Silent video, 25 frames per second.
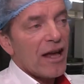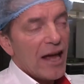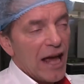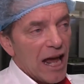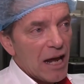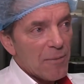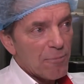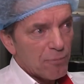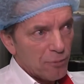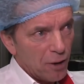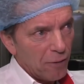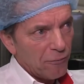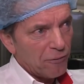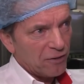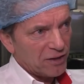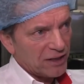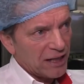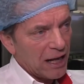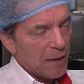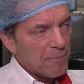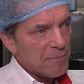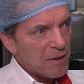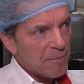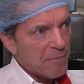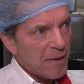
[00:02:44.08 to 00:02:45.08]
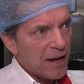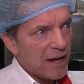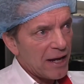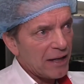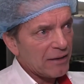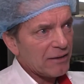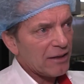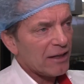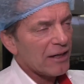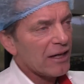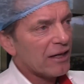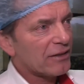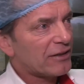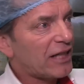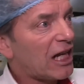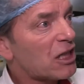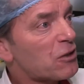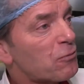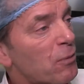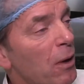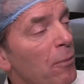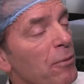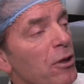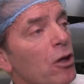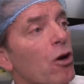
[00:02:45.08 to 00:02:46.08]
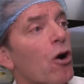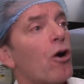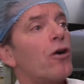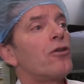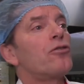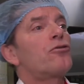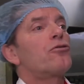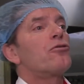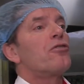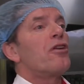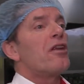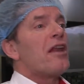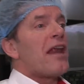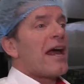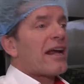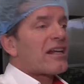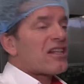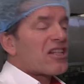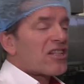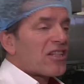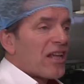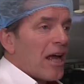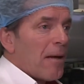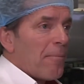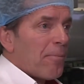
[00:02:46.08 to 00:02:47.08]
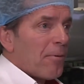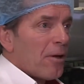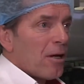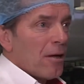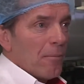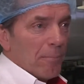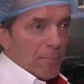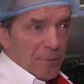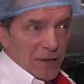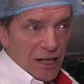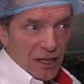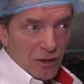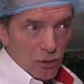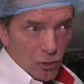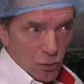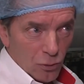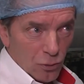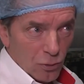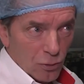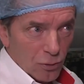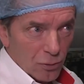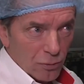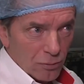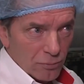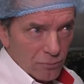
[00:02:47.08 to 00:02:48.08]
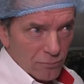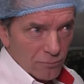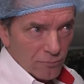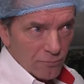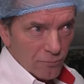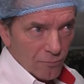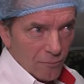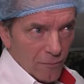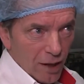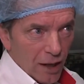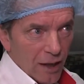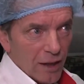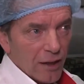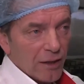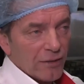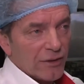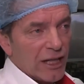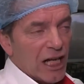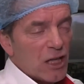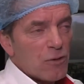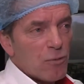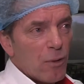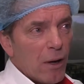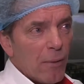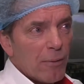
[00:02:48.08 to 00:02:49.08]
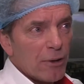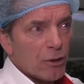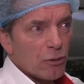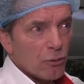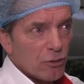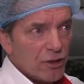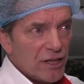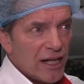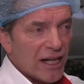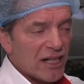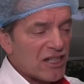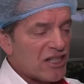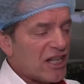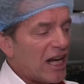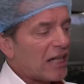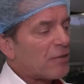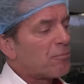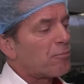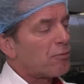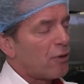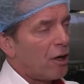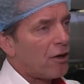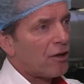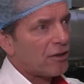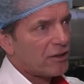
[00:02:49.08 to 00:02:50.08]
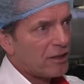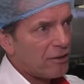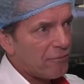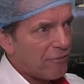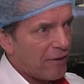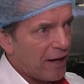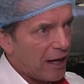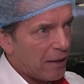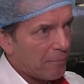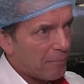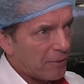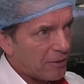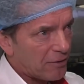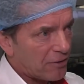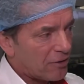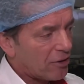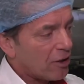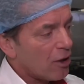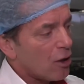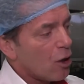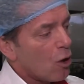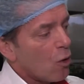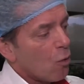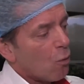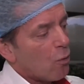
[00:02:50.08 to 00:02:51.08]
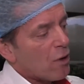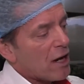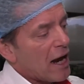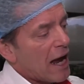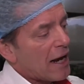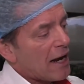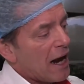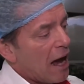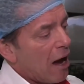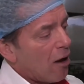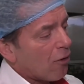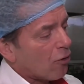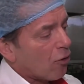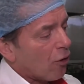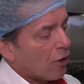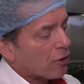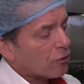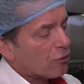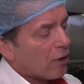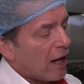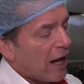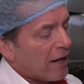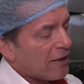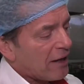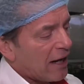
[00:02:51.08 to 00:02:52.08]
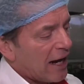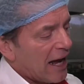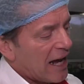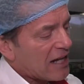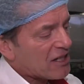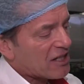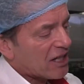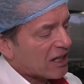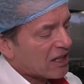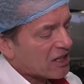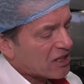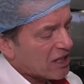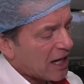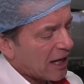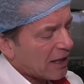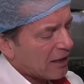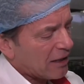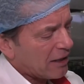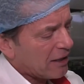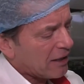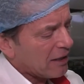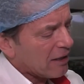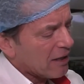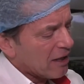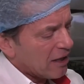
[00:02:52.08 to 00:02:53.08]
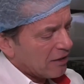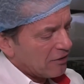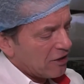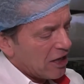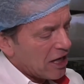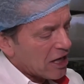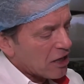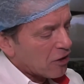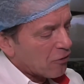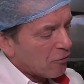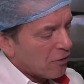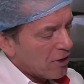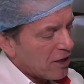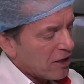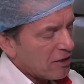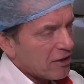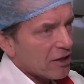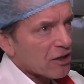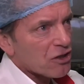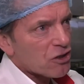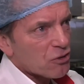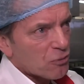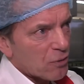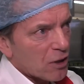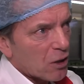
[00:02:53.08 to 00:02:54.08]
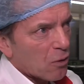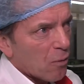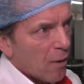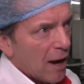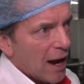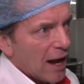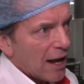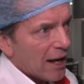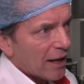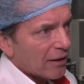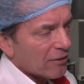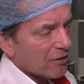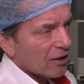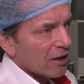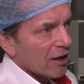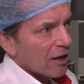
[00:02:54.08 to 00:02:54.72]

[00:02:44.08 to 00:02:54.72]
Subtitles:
a profit can be made, that's when we go into the next step, P2. That's where we do the exact product development. We are now going to analyze exactly the ingredients required